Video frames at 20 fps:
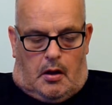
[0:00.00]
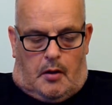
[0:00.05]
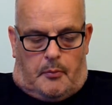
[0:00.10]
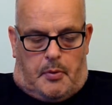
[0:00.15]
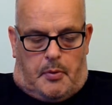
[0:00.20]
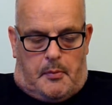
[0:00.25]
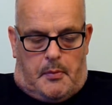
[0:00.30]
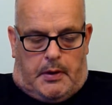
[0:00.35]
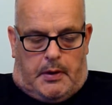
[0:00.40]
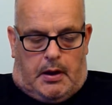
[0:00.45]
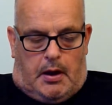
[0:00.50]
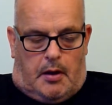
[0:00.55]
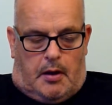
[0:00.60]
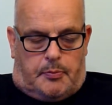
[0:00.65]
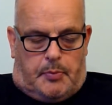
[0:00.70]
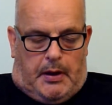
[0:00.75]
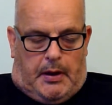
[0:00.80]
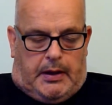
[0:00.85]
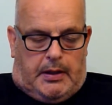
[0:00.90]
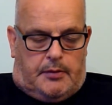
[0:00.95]
put my card
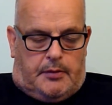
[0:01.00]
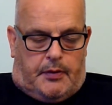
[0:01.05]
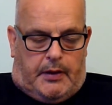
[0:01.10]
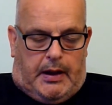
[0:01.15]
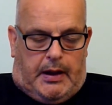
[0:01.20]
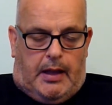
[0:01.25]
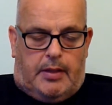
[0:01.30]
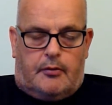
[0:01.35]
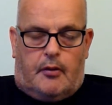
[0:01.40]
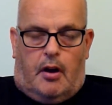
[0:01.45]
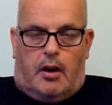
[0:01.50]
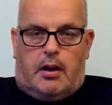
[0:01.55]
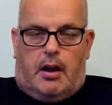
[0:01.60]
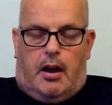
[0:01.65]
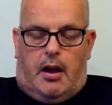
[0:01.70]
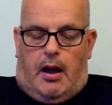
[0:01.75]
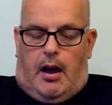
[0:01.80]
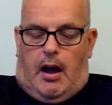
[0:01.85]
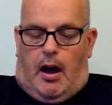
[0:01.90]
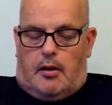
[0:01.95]
back in if I can. Right.
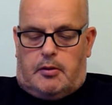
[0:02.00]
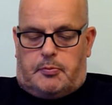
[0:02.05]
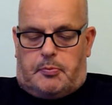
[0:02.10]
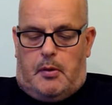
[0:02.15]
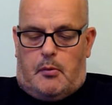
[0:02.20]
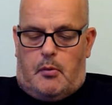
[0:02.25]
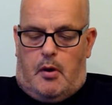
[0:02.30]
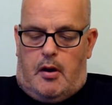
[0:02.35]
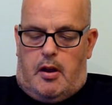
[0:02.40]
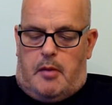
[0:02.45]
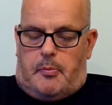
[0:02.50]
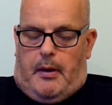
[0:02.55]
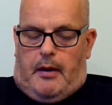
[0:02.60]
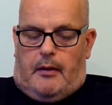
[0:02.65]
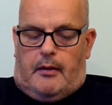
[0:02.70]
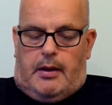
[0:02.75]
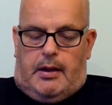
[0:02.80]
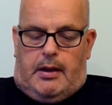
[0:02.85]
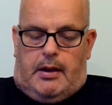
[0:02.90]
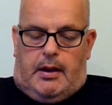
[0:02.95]
I was a bit worried
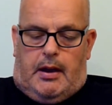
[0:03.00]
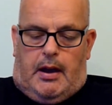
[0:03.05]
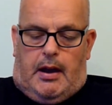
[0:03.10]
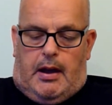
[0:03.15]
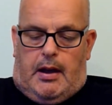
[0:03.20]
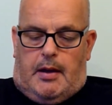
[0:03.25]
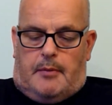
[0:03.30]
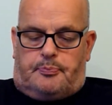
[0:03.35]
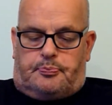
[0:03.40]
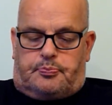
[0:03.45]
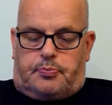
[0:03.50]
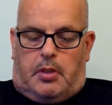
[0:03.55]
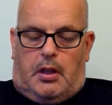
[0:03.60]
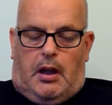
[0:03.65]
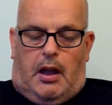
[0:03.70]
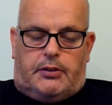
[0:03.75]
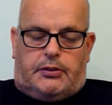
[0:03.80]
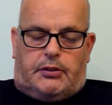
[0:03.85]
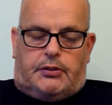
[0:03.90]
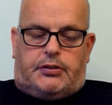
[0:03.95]
about it.
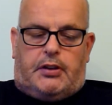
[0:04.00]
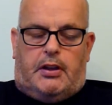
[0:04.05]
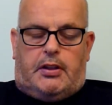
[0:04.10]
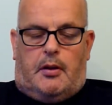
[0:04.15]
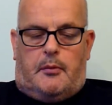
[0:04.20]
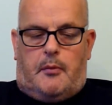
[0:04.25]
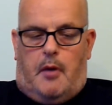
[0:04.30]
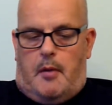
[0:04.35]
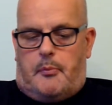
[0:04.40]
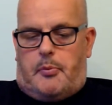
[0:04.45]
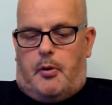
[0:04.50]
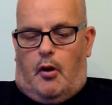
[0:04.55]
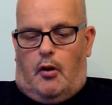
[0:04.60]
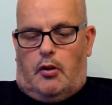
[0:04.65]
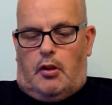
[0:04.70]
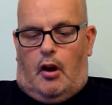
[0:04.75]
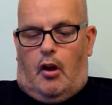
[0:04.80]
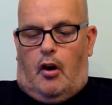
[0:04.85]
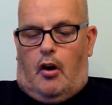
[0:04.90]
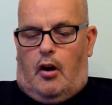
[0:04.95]
As I said, I might have put on
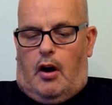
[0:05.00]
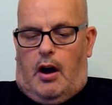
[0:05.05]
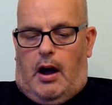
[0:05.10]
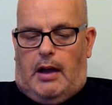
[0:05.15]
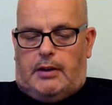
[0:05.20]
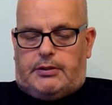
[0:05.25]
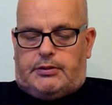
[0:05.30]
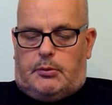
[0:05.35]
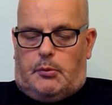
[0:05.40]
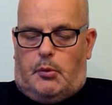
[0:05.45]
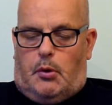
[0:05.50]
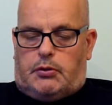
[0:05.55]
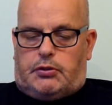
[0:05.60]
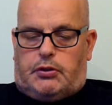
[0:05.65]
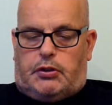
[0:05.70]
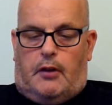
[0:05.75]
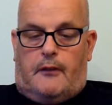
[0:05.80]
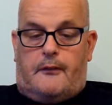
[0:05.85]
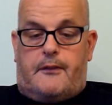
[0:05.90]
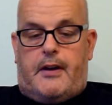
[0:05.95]
a lot. As it was, I
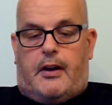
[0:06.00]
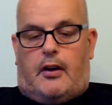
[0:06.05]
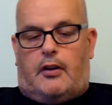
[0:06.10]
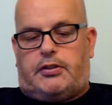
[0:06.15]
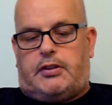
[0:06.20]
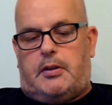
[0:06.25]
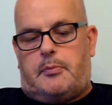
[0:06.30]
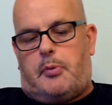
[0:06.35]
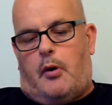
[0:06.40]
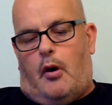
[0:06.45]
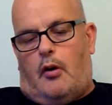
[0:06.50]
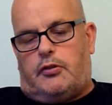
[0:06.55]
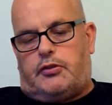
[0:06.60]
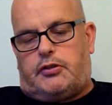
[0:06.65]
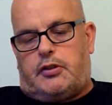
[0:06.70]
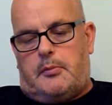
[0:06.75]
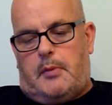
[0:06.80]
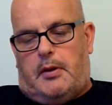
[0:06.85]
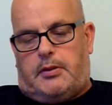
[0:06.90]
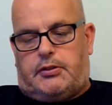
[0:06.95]
don't think I did put on
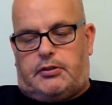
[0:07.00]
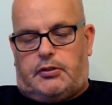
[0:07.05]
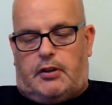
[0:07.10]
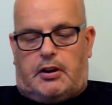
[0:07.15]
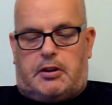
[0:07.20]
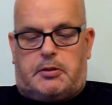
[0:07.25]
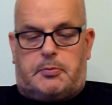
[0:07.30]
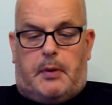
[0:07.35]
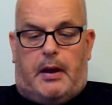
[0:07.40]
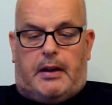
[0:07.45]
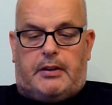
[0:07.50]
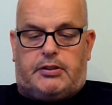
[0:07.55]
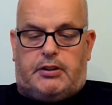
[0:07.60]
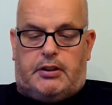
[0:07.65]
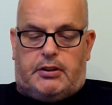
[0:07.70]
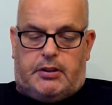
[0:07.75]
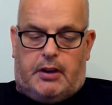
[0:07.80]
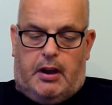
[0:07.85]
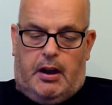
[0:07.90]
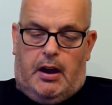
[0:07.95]
so much as I
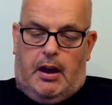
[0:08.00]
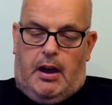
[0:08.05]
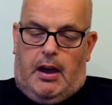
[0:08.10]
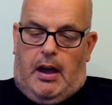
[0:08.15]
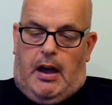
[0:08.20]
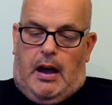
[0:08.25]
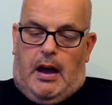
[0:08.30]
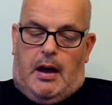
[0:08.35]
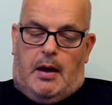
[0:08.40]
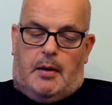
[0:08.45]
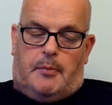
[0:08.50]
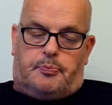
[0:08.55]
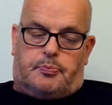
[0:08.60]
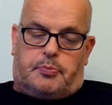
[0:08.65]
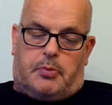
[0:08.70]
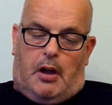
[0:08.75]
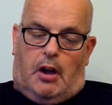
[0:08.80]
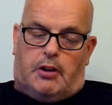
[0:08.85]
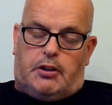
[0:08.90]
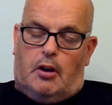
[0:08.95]
expected. I
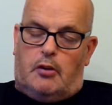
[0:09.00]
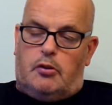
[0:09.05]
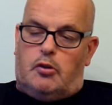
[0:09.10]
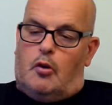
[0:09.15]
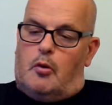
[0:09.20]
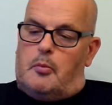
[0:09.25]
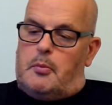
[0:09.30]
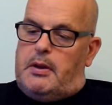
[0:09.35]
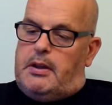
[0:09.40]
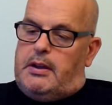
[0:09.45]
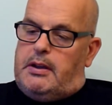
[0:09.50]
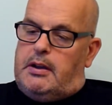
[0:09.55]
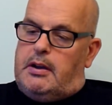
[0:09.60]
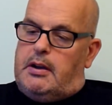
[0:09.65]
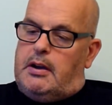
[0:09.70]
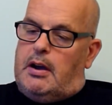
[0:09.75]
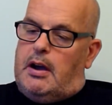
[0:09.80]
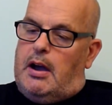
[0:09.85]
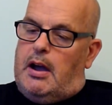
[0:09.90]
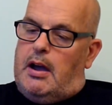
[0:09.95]
don't normally
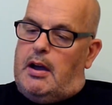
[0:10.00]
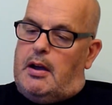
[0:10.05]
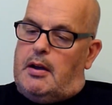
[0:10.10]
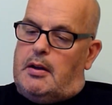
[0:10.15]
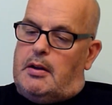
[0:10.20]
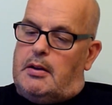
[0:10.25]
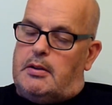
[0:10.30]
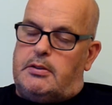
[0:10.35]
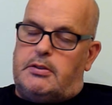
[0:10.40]
try